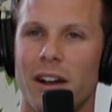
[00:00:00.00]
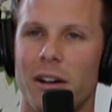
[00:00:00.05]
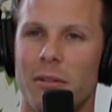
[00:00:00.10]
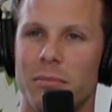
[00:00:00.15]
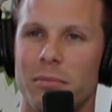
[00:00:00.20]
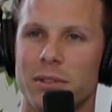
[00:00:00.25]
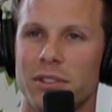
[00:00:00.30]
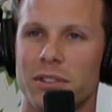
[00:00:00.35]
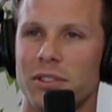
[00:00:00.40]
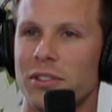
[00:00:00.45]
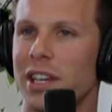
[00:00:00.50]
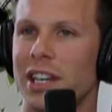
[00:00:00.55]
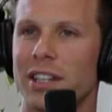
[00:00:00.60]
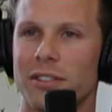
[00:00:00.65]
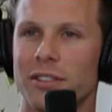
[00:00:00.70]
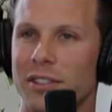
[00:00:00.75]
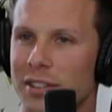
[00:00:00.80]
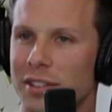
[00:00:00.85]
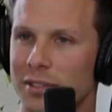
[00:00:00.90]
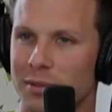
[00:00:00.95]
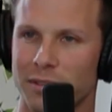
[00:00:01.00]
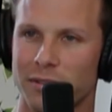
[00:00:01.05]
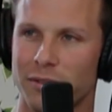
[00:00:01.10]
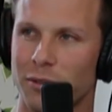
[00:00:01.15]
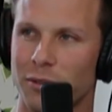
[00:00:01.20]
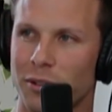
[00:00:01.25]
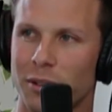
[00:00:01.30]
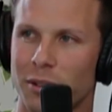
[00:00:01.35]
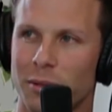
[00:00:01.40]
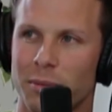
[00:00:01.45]
So you can't do this with
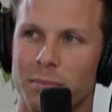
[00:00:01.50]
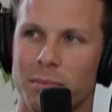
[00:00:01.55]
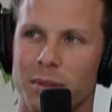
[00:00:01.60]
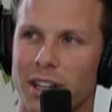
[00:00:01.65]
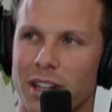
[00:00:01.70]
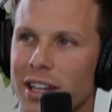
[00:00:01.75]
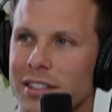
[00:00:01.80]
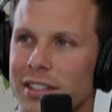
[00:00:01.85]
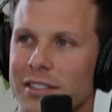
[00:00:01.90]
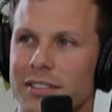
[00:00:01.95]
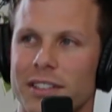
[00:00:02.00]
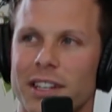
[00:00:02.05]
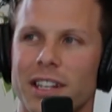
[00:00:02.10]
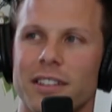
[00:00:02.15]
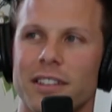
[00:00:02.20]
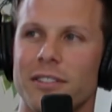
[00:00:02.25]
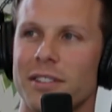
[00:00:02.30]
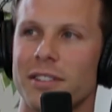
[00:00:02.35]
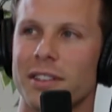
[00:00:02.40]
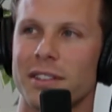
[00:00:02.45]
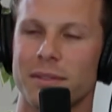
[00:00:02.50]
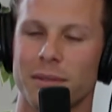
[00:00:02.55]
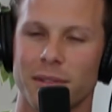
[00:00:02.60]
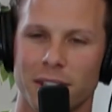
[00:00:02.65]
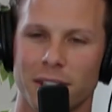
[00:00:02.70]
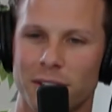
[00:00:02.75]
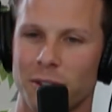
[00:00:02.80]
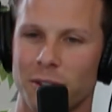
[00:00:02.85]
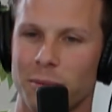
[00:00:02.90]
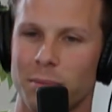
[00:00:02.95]
4-plex. You can't do this
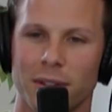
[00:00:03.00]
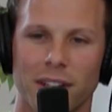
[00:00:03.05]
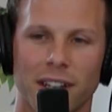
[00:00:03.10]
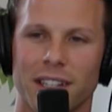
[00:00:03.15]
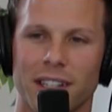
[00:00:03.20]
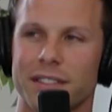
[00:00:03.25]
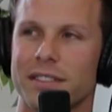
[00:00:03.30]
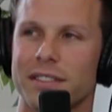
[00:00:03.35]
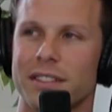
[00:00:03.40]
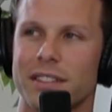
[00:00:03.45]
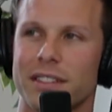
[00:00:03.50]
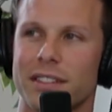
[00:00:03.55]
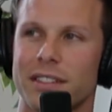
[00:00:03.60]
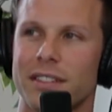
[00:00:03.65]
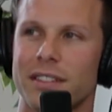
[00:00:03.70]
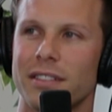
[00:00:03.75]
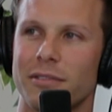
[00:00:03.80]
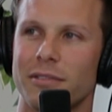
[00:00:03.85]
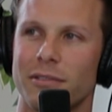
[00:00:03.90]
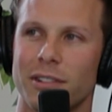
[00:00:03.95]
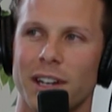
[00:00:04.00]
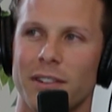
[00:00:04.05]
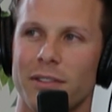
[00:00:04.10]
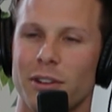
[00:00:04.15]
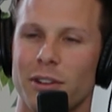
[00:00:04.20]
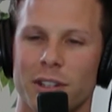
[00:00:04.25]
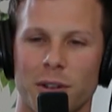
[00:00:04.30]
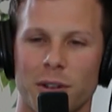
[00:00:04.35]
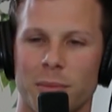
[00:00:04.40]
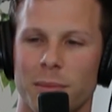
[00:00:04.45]
with a duplex in
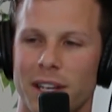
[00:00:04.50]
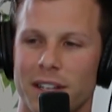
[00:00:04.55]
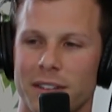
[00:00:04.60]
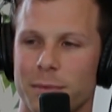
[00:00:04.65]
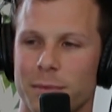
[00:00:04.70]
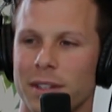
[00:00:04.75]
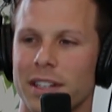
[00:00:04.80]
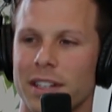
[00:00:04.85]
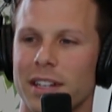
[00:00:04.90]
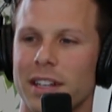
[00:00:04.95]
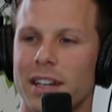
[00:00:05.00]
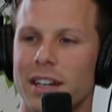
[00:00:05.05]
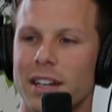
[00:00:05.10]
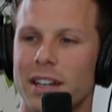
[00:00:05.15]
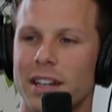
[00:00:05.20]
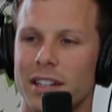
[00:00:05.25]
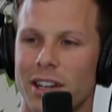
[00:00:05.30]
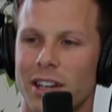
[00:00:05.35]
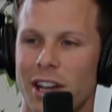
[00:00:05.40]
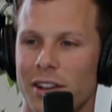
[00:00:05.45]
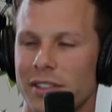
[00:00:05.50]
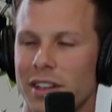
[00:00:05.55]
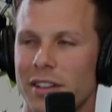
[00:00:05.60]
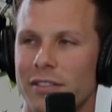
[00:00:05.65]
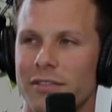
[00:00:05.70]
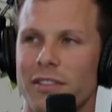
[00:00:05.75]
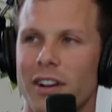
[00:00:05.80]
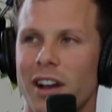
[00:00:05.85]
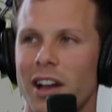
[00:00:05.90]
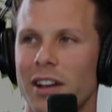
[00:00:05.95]
whatever in your basement. You have to
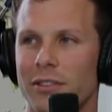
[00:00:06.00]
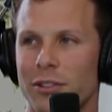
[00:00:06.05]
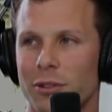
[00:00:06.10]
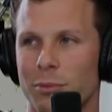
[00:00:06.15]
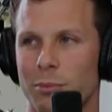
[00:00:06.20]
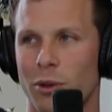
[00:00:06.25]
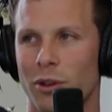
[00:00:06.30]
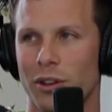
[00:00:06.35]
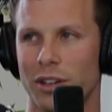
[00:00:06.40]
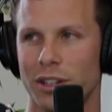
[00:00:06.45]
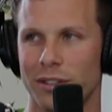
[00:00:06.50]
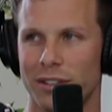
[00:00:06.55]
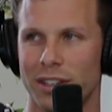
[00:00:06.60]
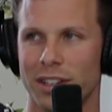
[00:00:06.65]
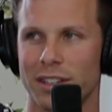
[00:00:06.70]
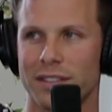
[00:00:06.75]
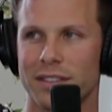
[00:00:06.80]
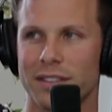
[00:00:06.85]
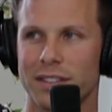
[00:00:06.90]
have 5 or more units.